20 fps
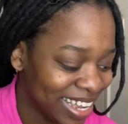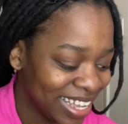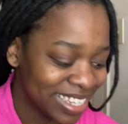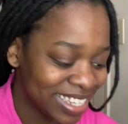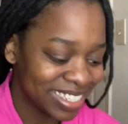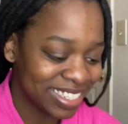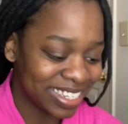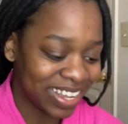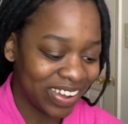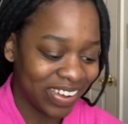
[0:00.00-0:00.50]

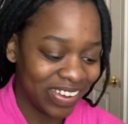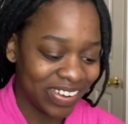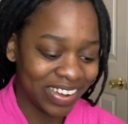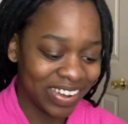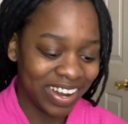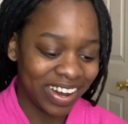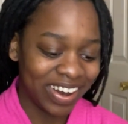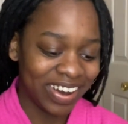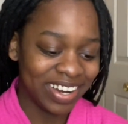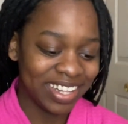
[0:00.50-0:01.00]
So
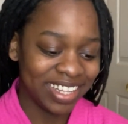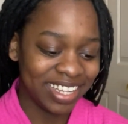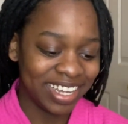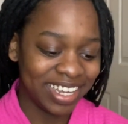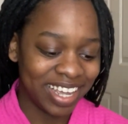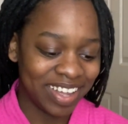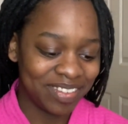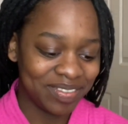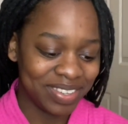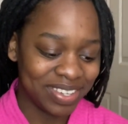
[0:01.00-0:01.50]
currently
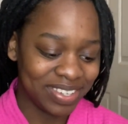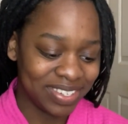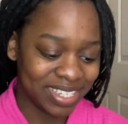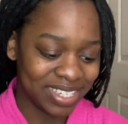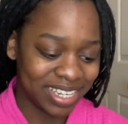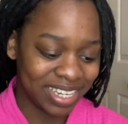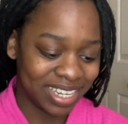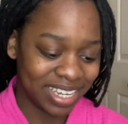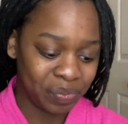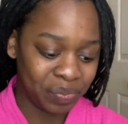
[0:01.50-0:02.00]
I'm
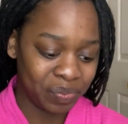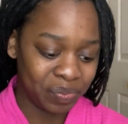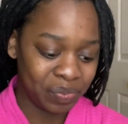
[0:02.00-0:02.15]
using